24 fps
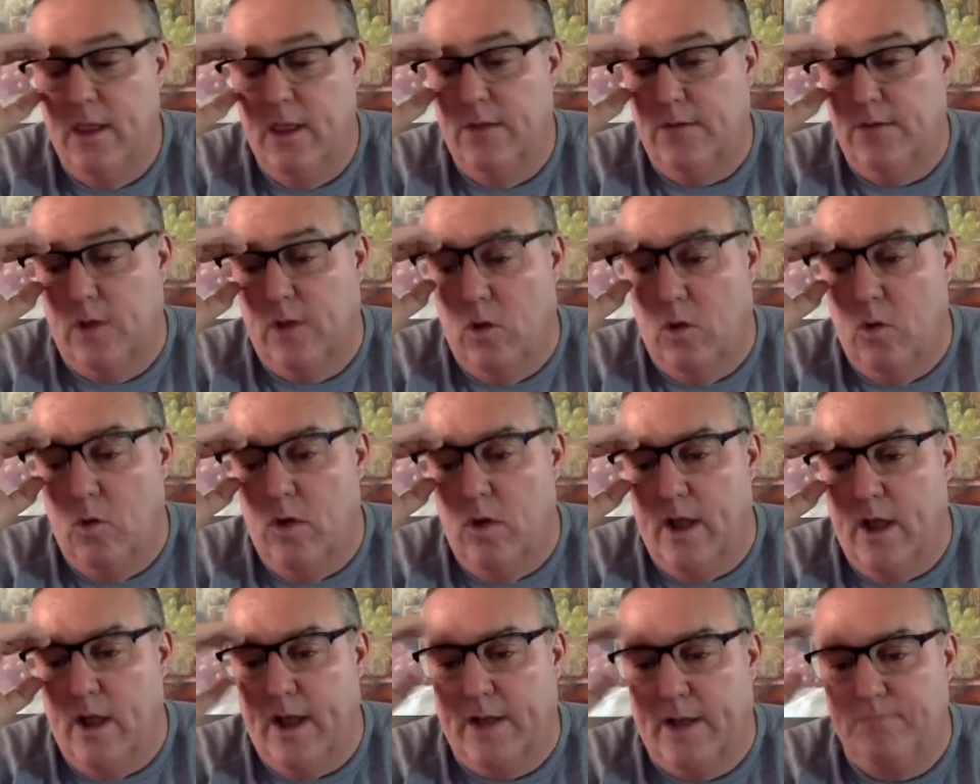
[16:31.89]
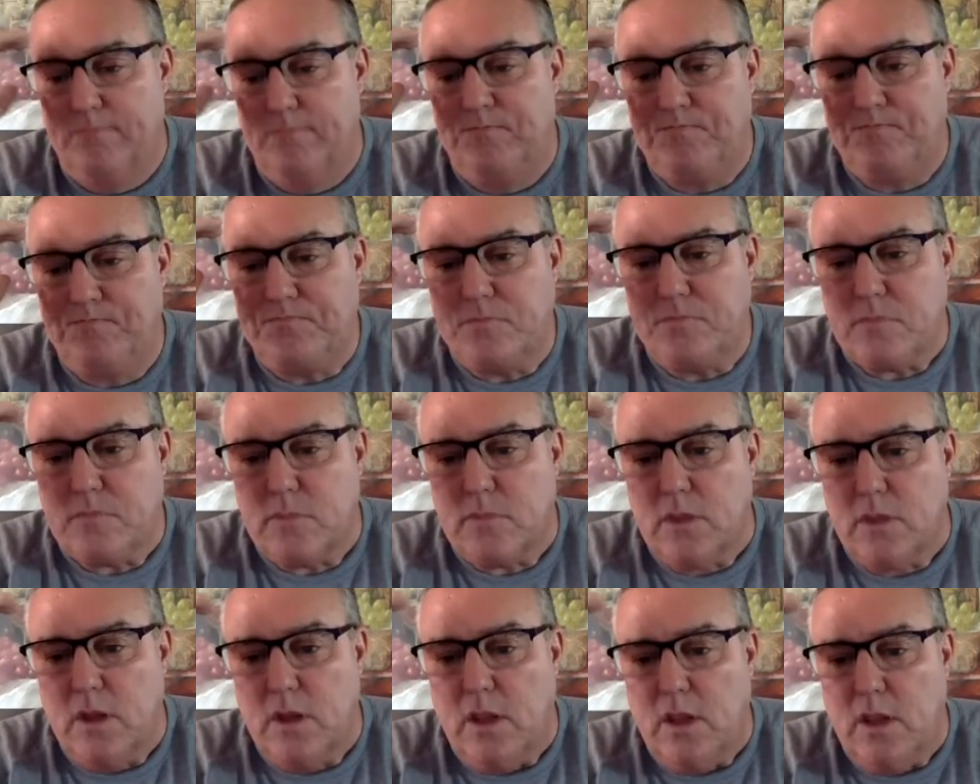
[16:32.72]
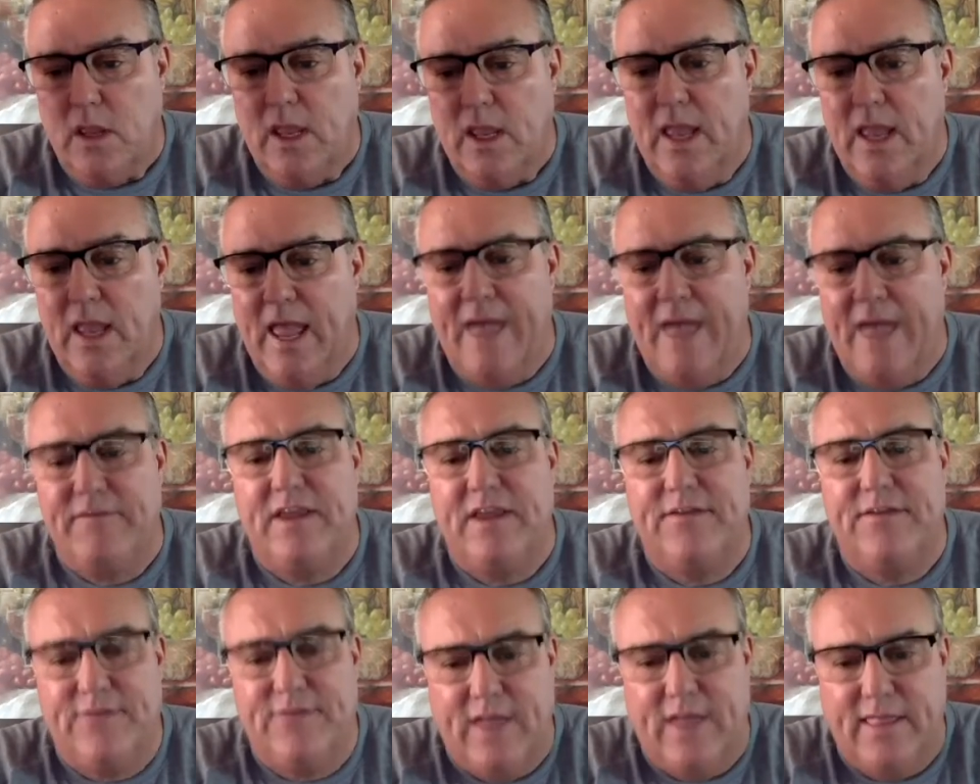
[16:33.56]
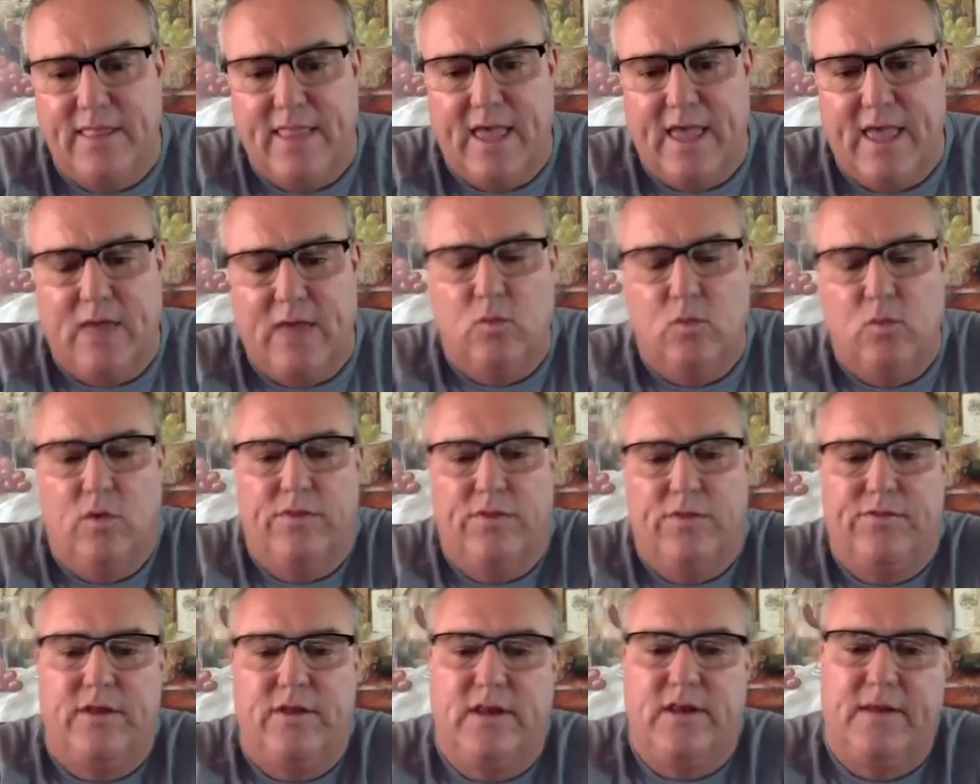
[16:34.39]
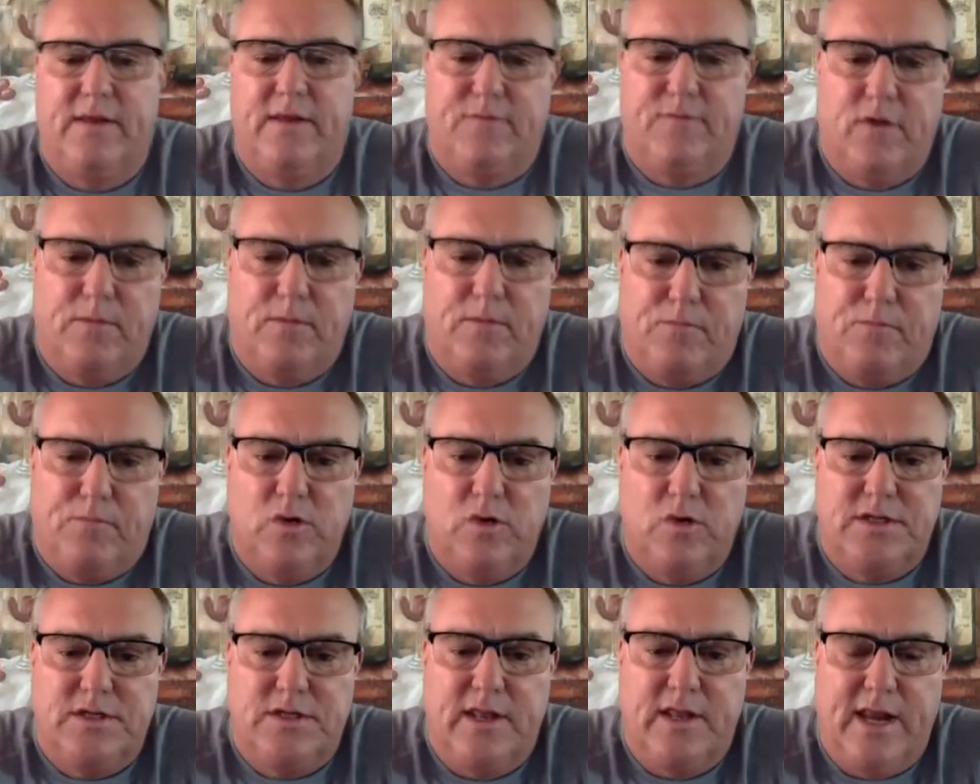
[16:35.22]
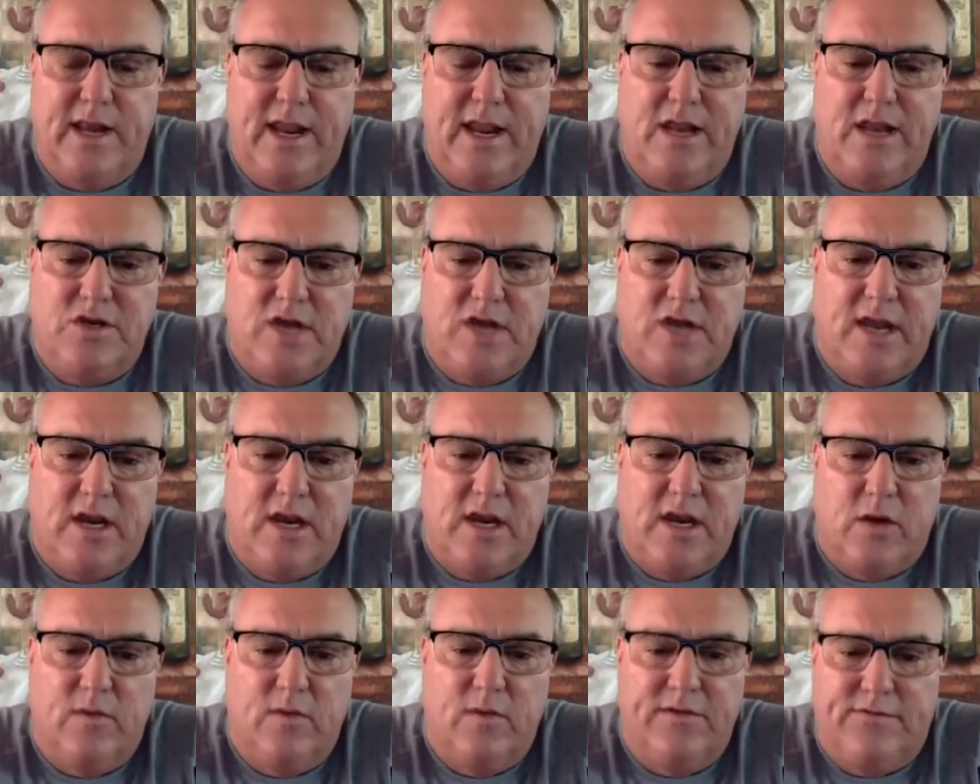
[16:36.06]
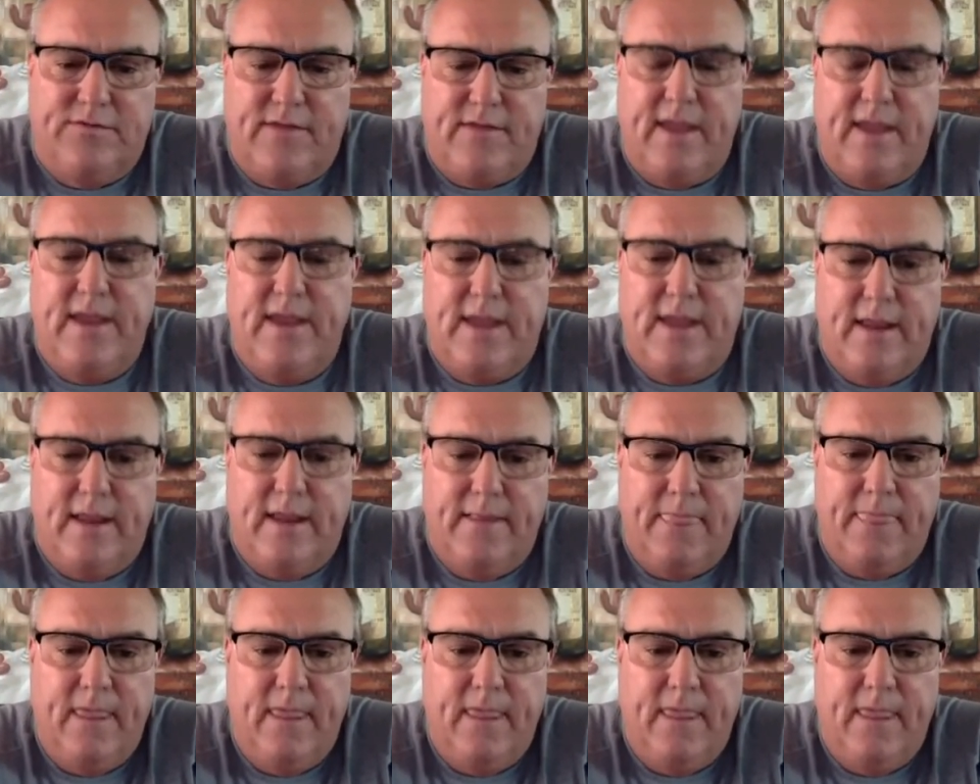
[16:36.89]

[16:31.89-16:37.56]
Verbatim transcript: So, um, having said that, with the different approach that each anchor has taken,